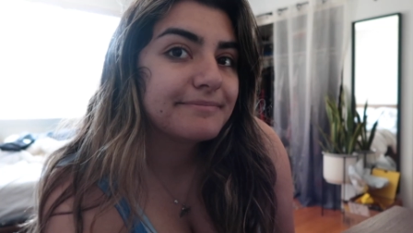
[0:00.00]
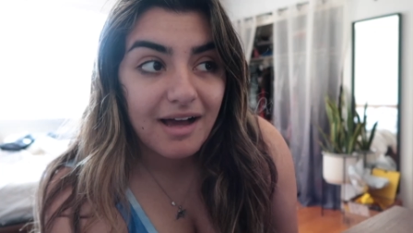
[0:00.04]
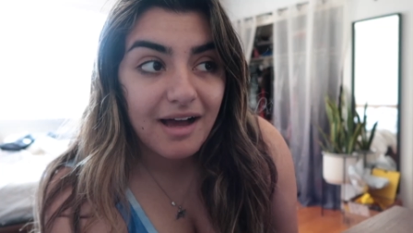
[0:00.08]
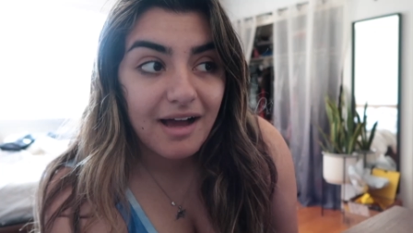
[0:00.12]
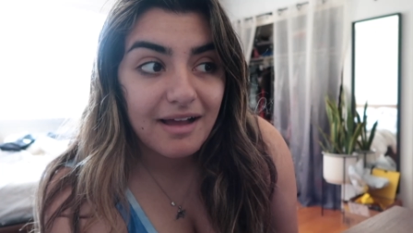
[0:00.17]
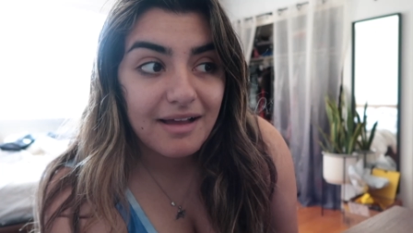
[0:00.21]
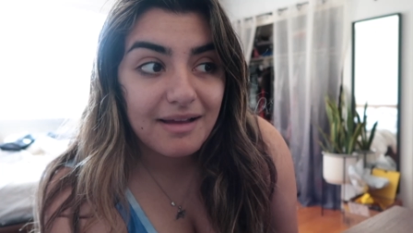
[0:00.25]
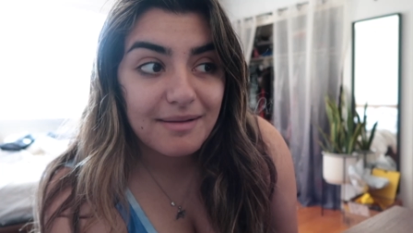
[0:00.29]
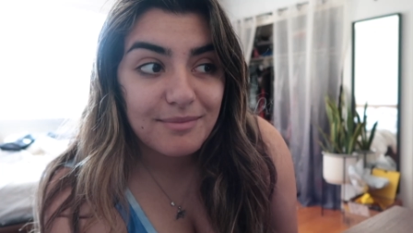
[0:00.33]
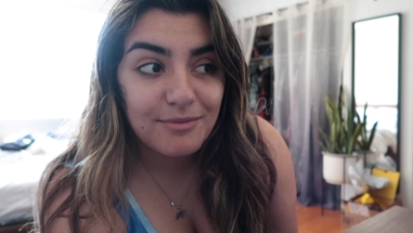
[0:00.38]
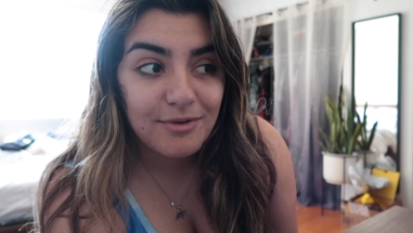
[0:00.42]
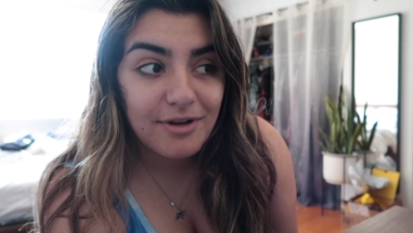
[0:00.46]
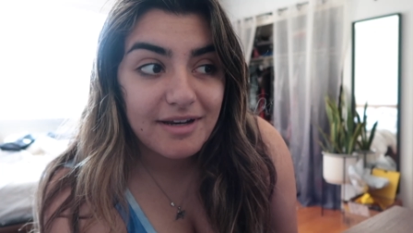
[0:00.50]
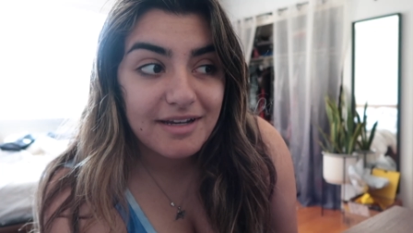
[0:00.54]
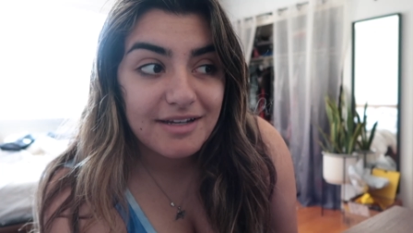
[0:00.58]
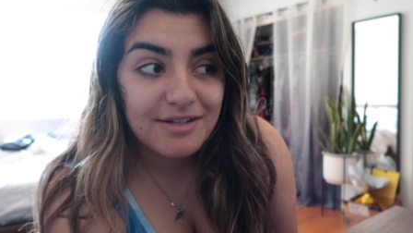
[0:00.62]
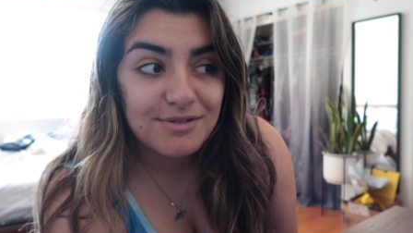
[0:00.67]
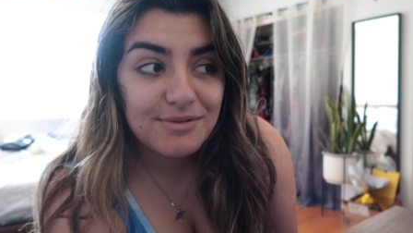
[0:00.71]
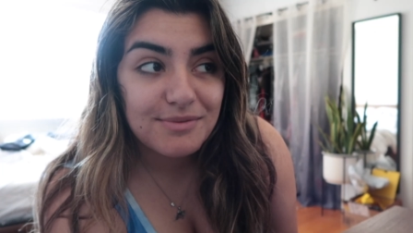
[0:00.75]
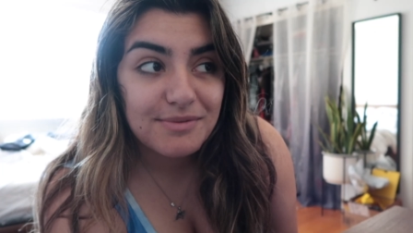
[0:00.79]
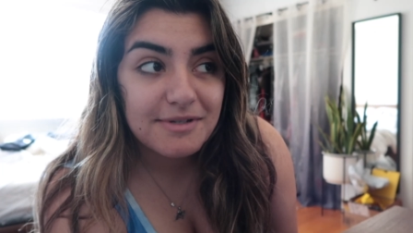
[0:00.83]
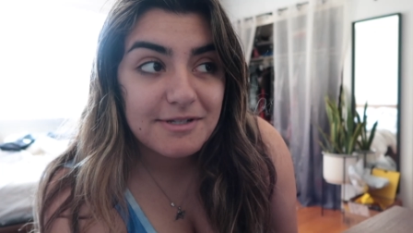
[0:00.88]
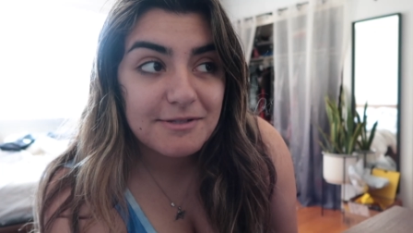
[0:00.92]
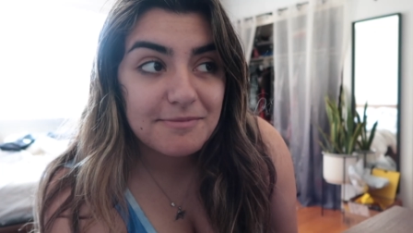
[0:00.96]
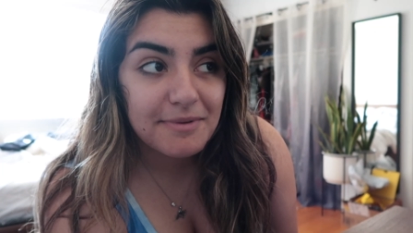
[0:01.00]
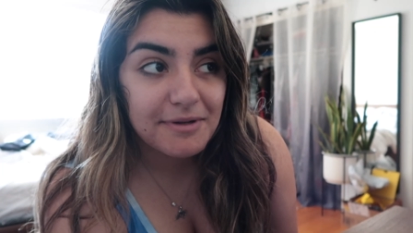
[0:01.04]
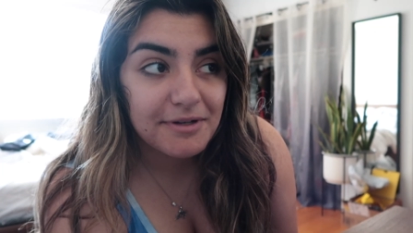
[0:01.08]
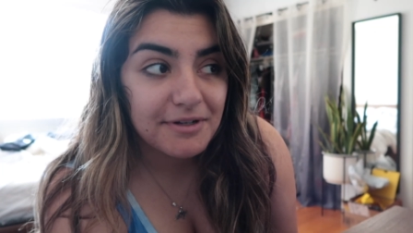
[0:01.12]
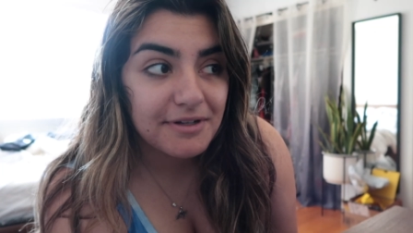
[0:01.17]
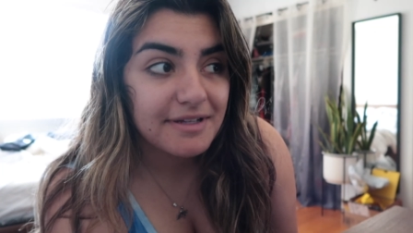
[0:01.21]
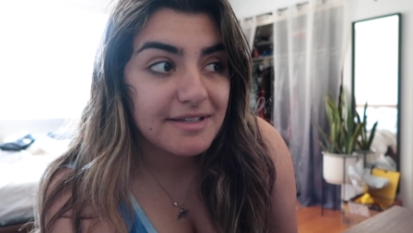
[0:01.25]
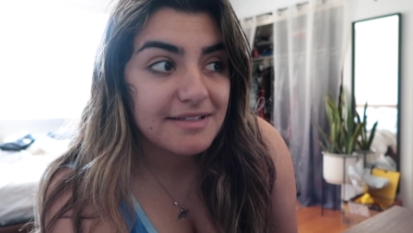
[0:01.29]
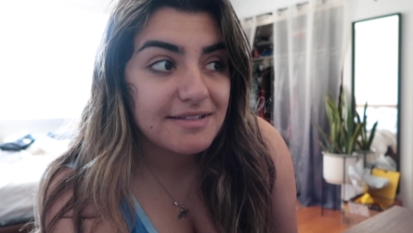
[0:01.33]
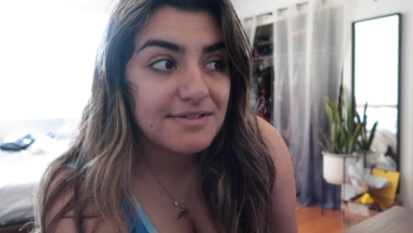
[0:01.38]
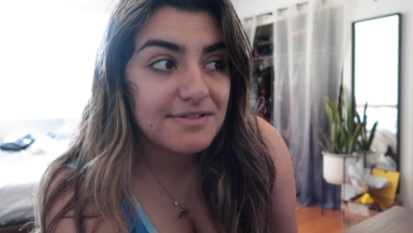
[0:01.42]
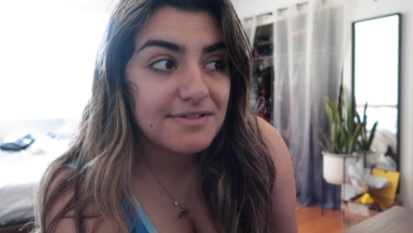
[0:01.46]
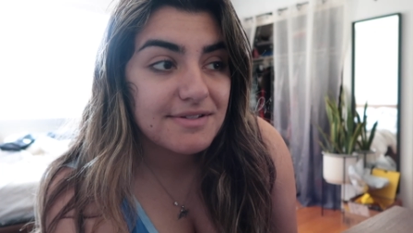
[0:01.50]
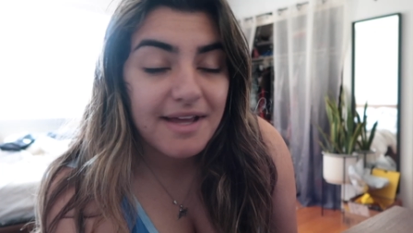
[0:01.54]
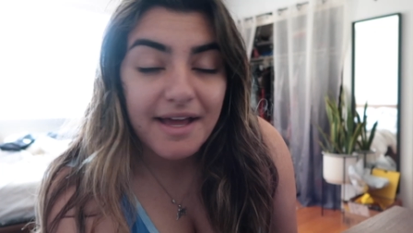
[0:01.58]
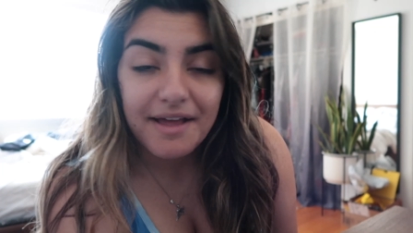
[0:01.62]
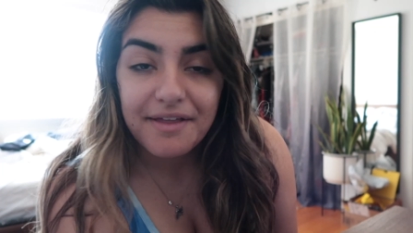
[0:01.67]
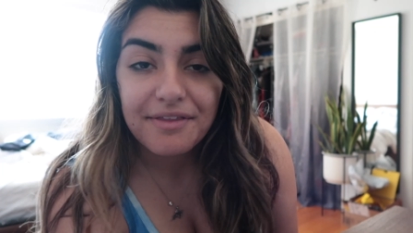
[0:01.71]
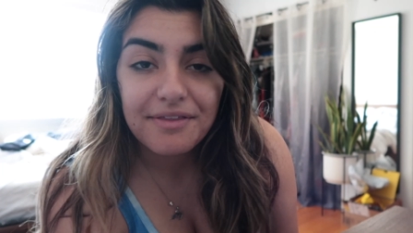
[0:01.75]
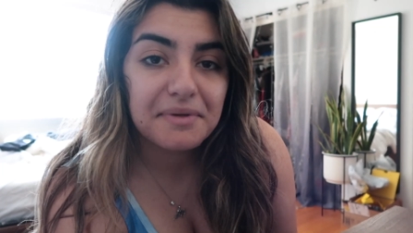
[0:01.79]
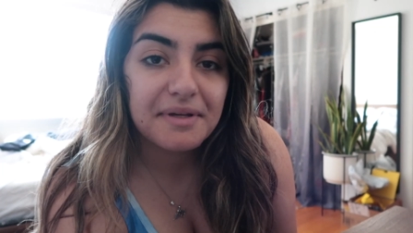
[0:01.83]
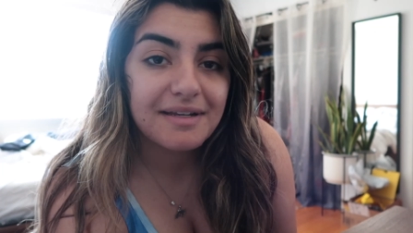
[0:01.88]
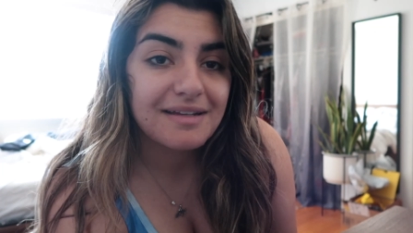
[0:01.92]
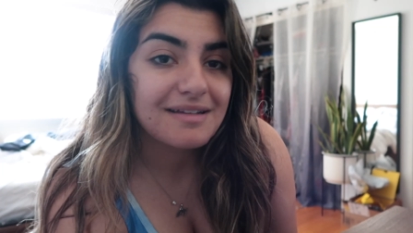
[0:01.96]
I am ready to experience
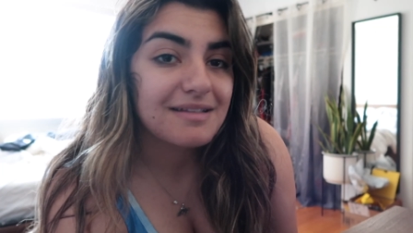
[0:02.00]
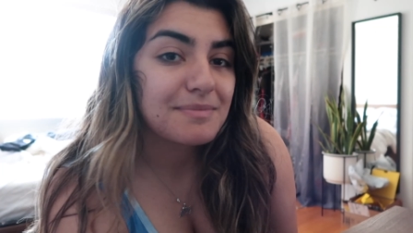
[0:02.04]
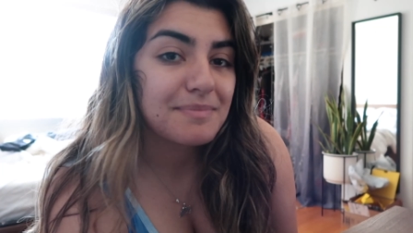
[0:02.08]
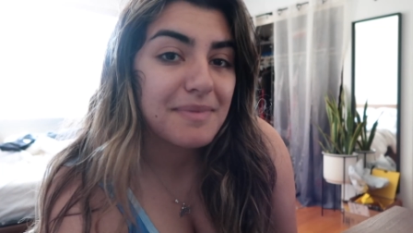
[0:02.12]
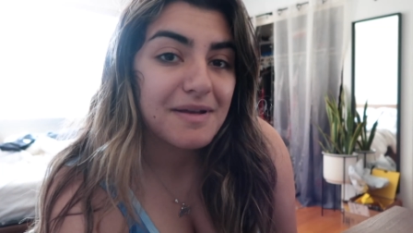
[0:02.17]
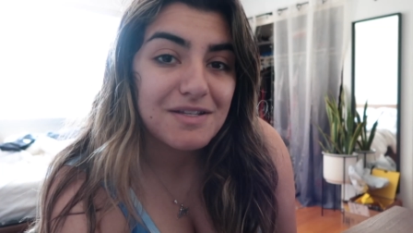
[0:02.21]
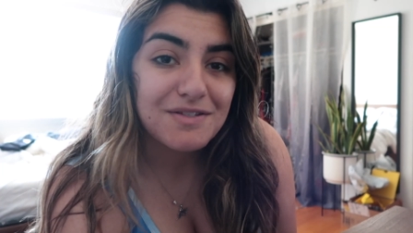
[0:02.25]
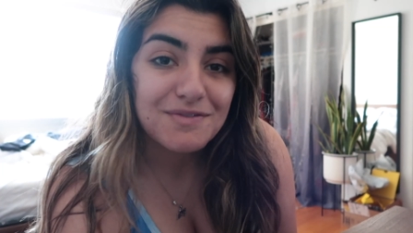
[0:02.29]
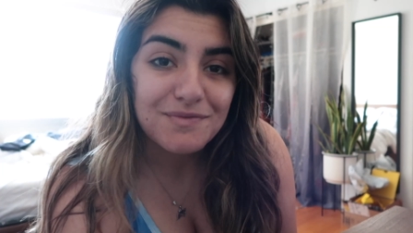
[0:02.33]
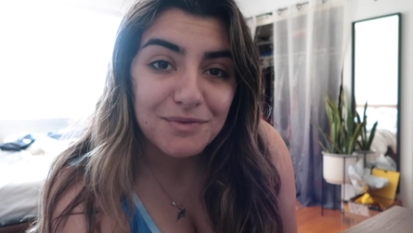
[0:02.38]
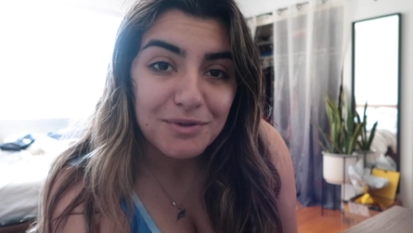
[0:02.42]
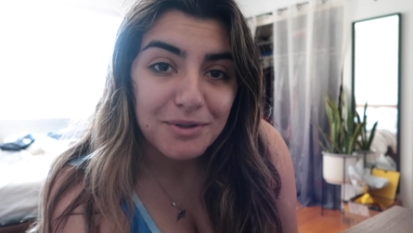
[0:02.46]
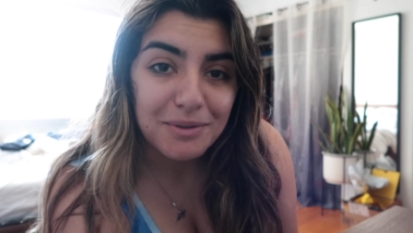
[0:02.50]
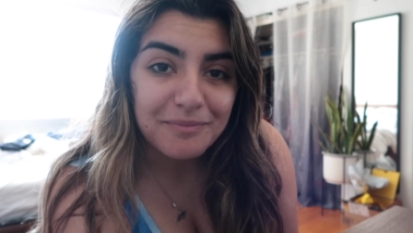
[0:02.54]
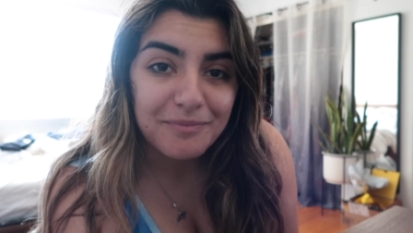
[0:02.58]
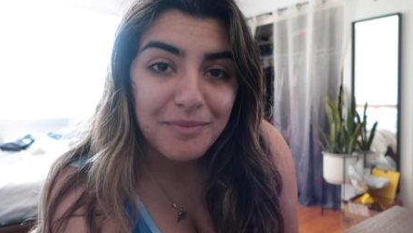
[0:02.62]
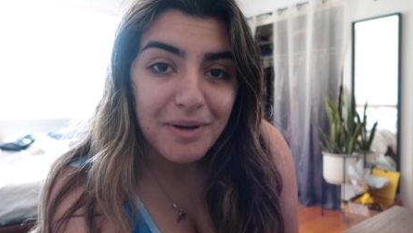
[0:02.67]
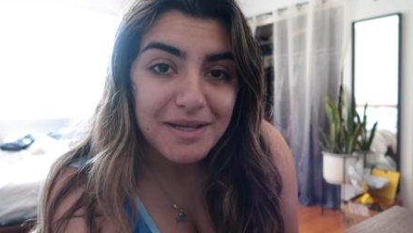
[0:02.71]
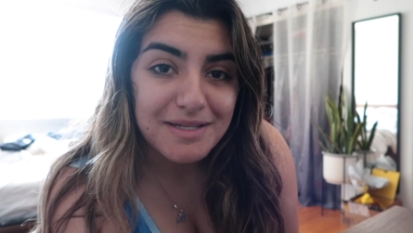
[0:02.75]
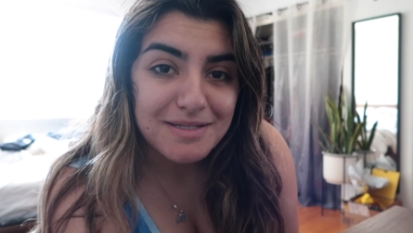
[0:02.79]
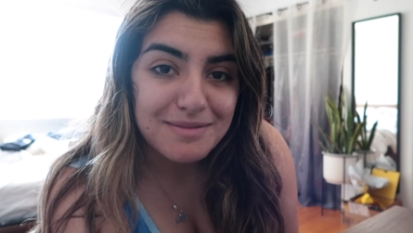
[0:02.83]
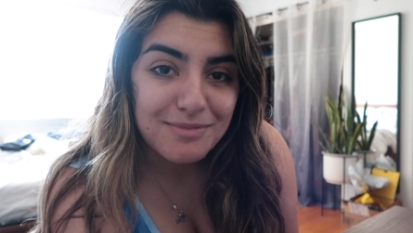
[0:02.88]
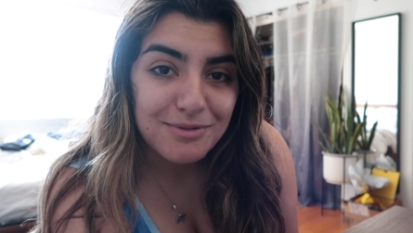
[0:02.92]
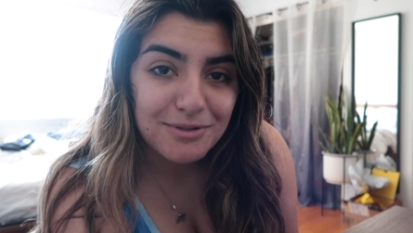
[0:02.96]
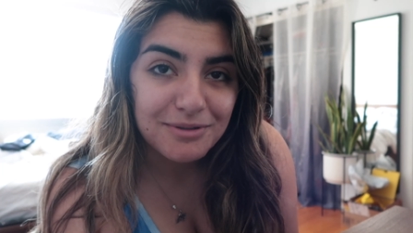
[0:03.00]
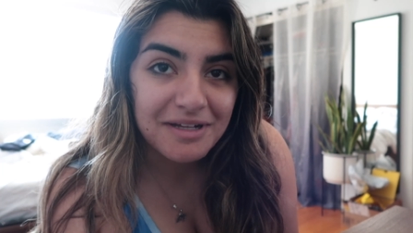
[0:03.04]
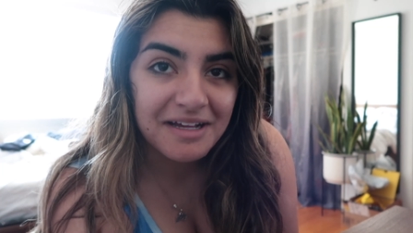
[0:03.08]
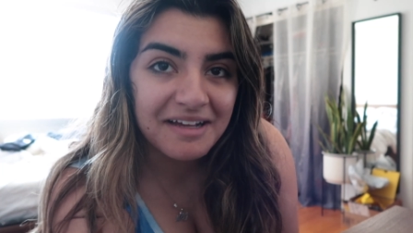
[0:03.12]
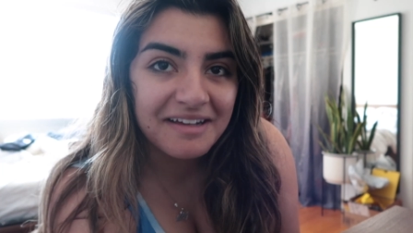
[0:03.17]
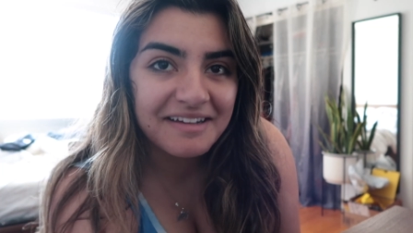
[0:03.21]
death in its best form possible.